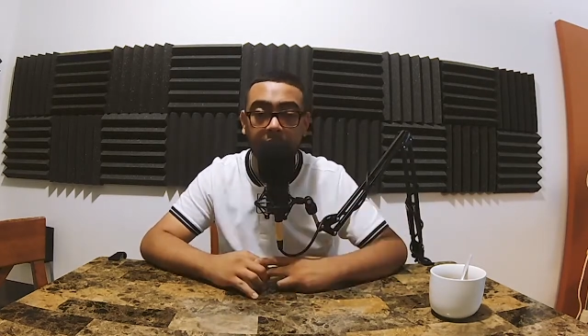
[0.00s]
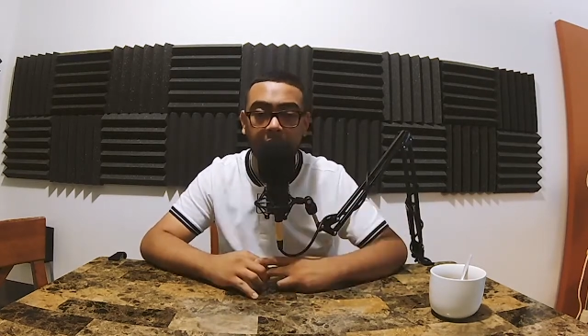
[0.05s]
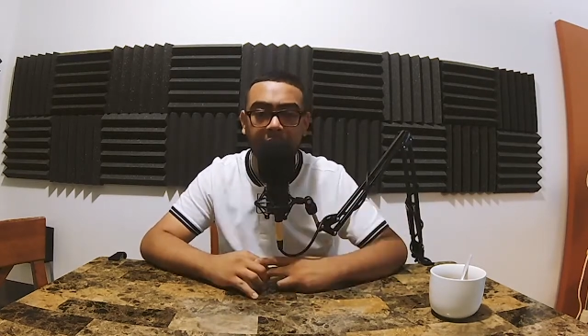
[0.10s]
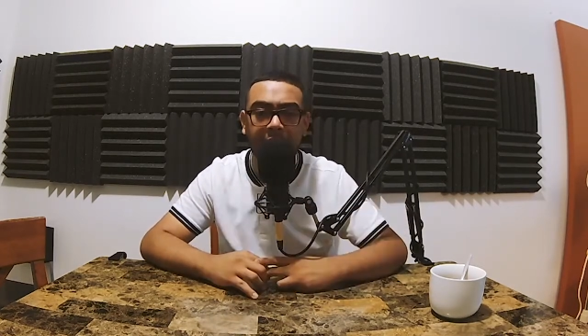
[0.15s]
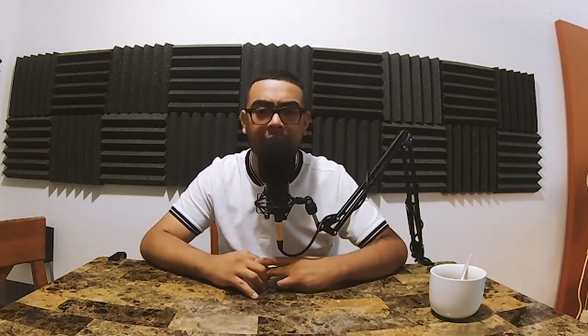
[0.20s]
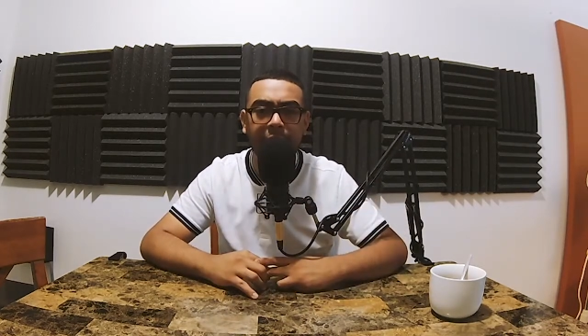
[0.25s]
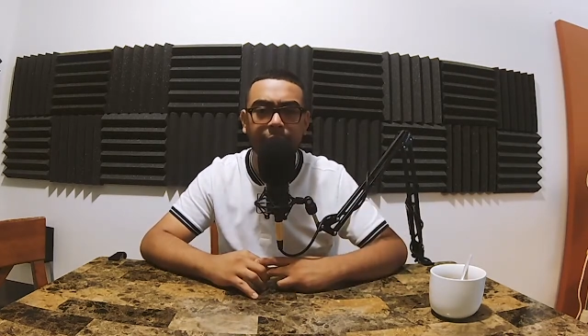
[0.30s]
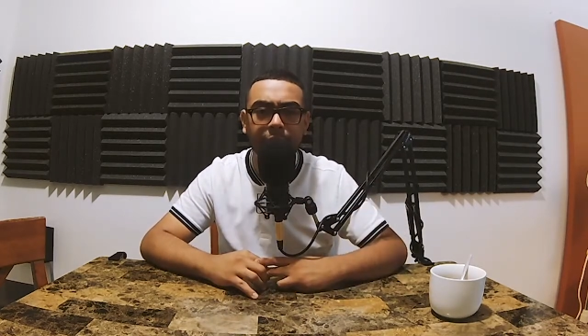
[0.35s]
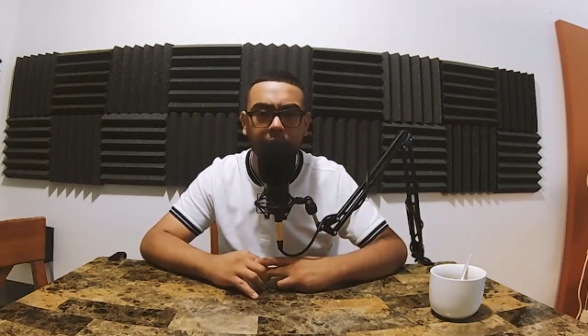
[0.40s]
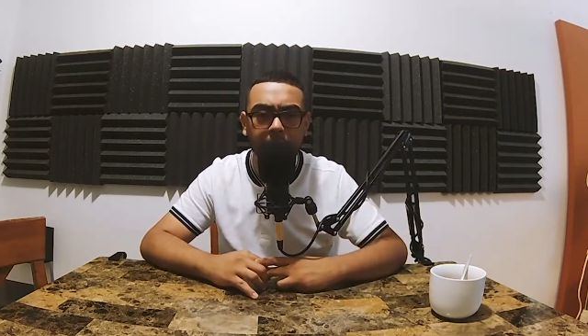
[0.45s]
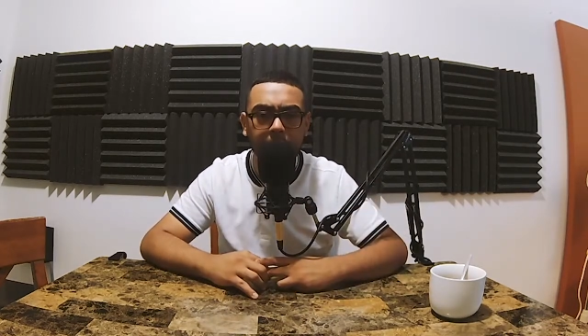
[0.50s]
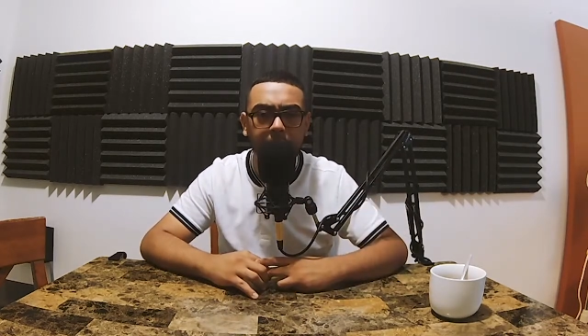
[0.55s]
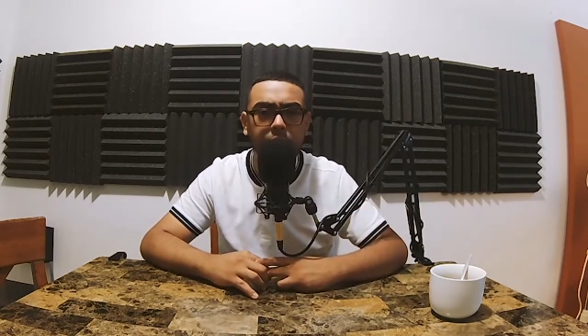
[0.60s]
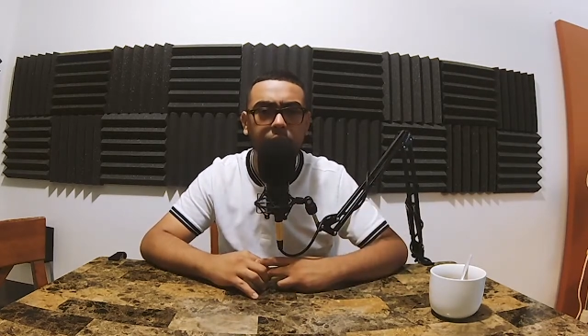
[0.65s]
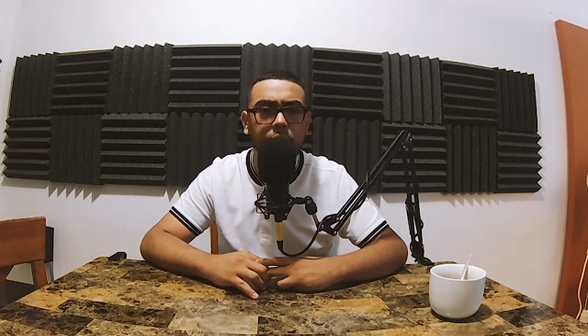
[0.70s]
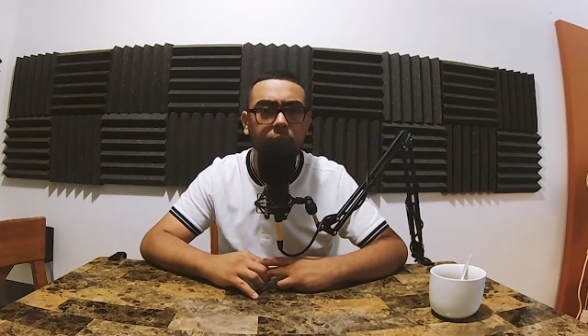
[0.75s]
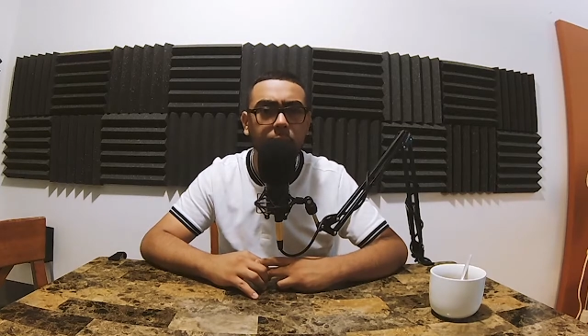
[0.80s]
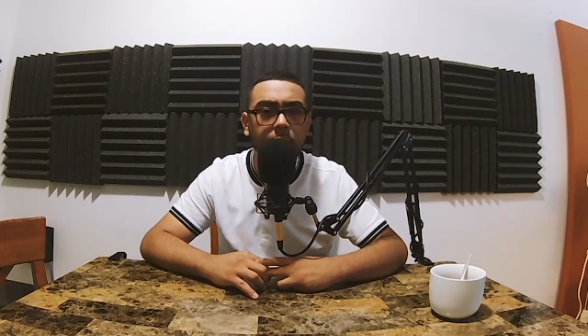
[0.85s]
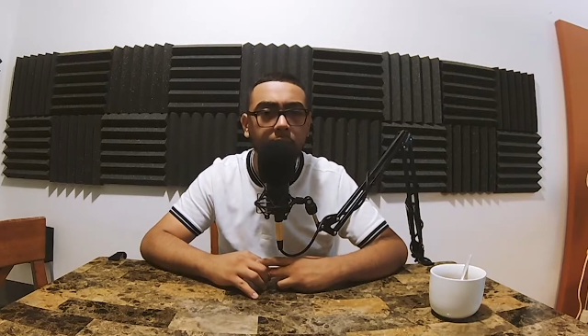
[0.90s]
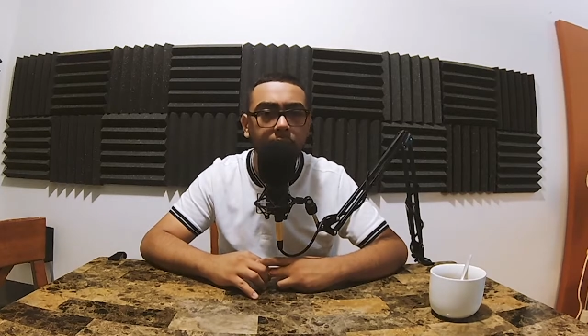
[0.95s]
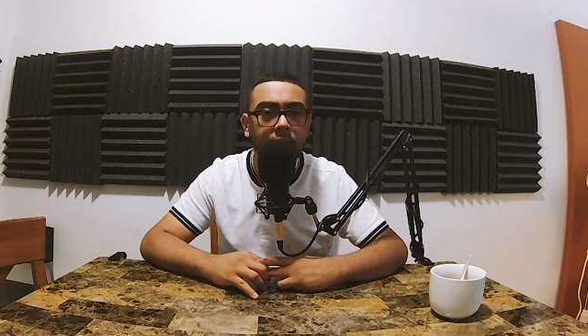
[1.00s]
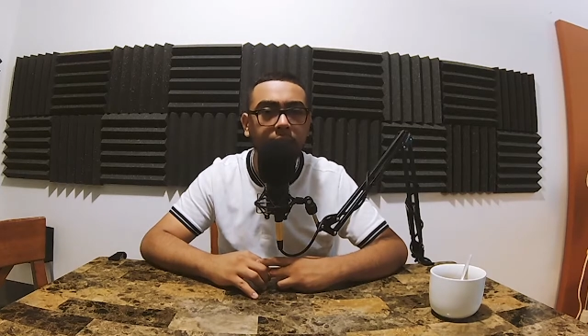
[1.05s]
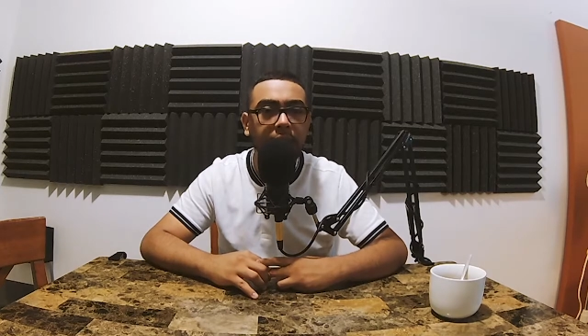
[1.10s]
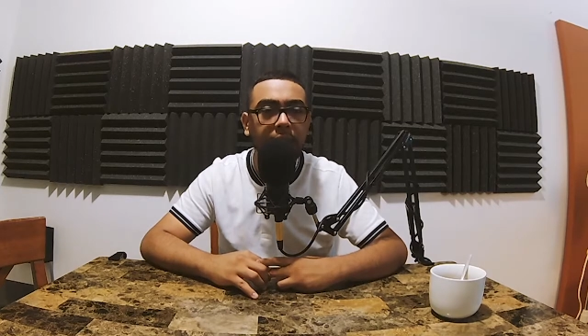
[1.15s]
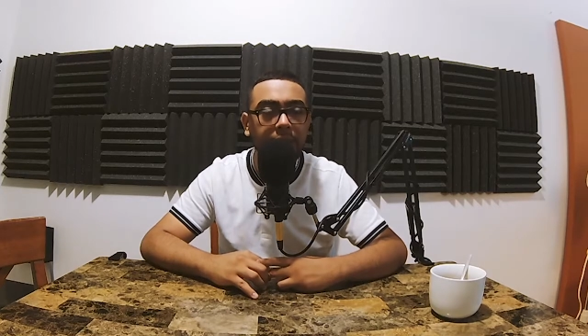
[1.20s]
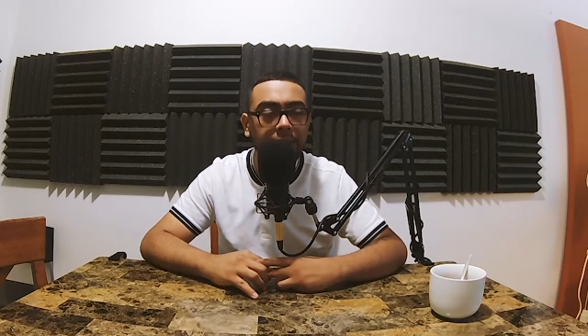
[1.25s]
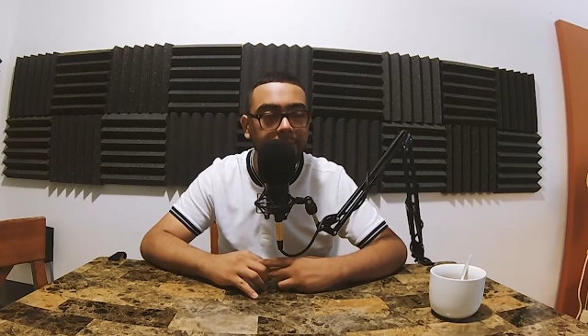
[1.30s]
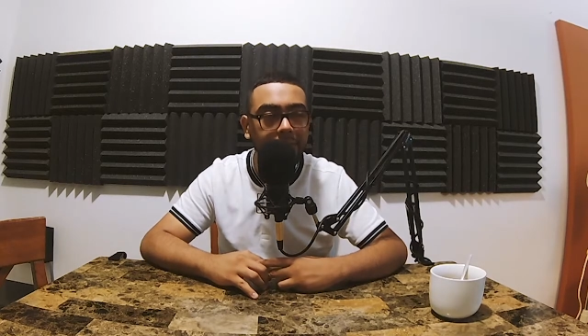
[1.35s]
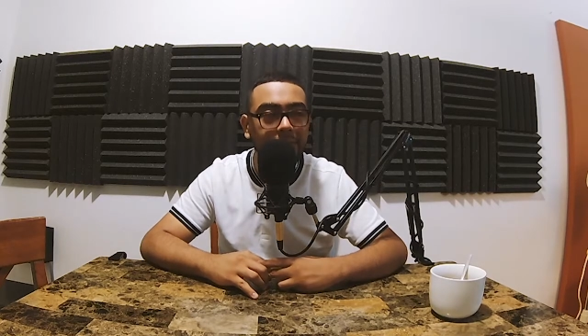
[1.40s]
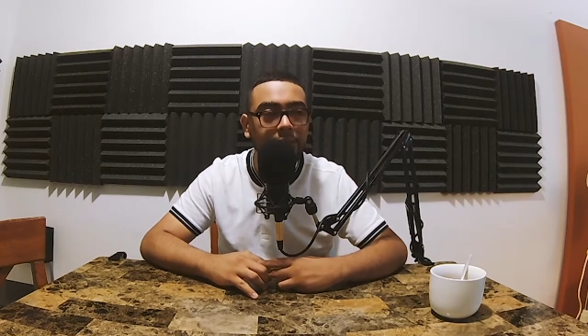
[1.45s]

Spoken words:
And after like a couple of days,